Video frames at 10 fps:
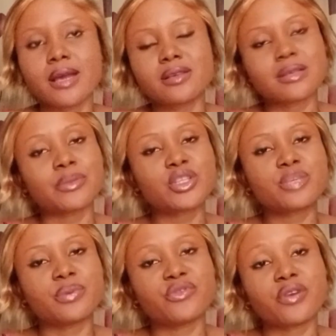So I'm going to
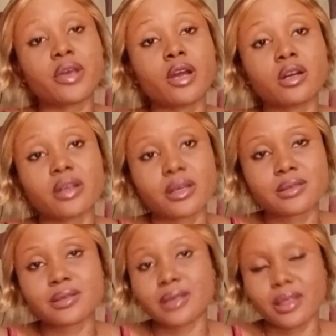be very
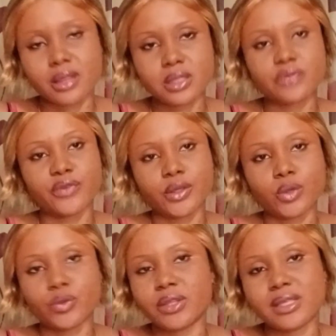honest in this
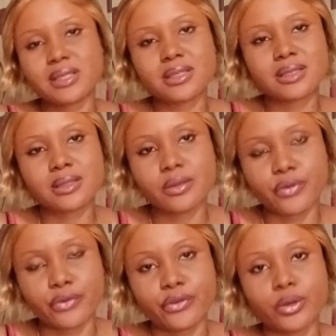video with this
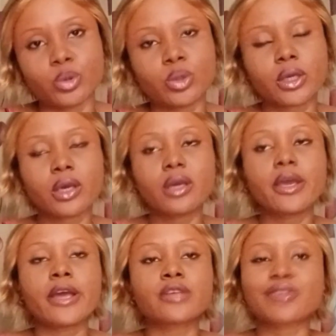review, okay,
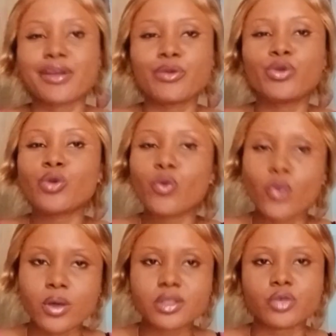so that you will know
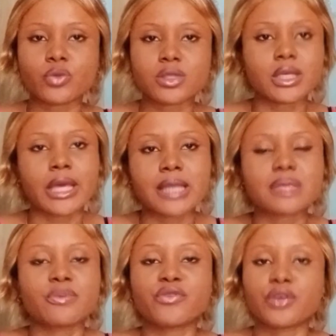what you want to get
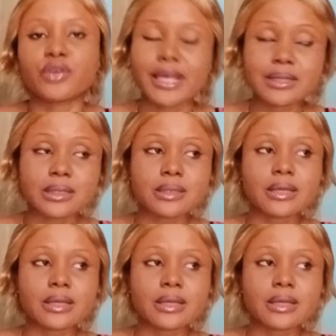before you get it.